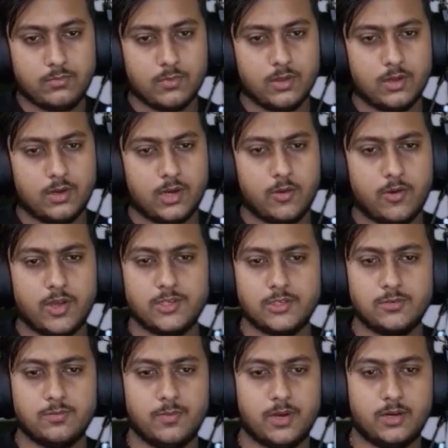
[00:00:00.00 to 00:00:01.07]
Now you can
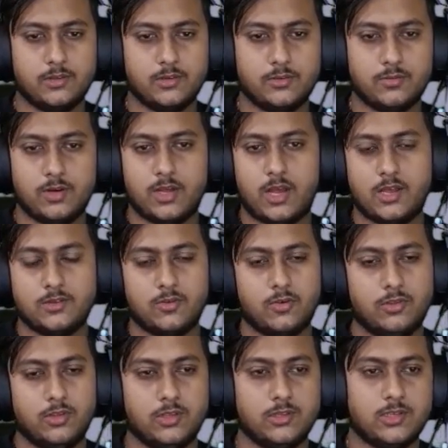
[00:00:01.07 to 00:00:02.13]
just mirror this one on
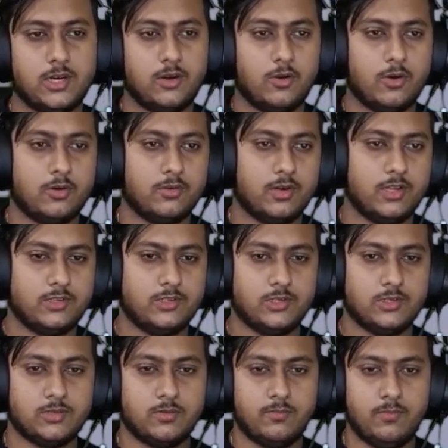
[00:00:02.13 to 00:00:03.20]
the other side, or let's
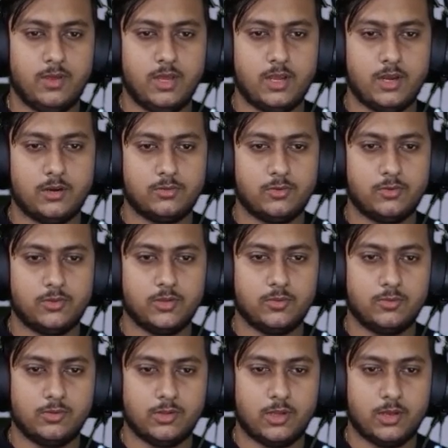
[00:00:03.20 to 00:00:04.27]
just make it through the
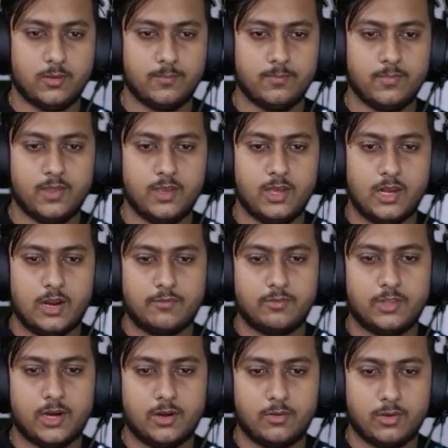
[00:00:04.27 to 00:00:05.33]
whole thing, and after
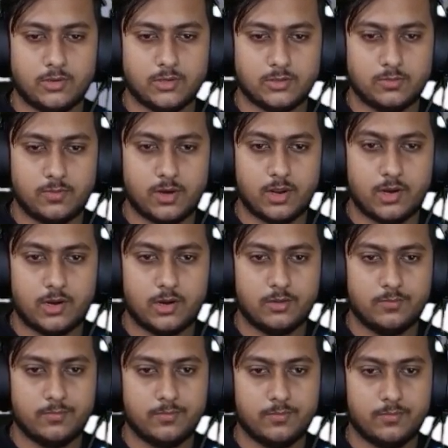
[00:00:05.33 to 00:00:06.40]
that you can mirror it,
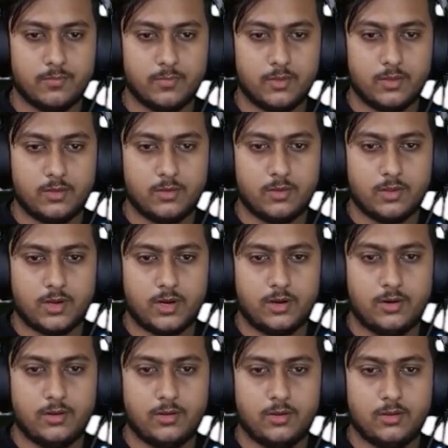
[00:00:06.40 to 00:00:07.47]

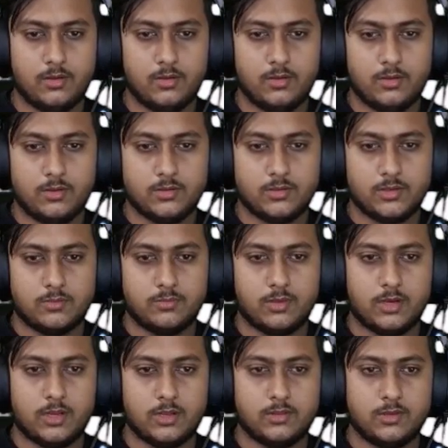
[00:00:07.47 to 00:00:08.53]
right?
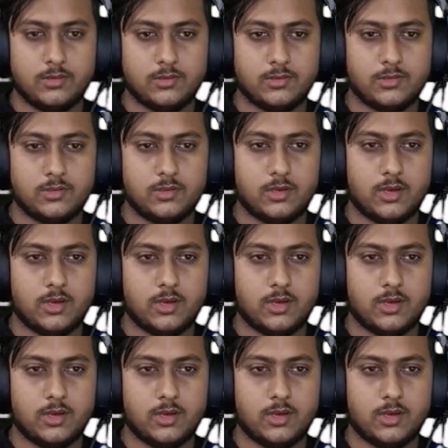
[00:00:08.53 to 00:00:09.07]
Something like this.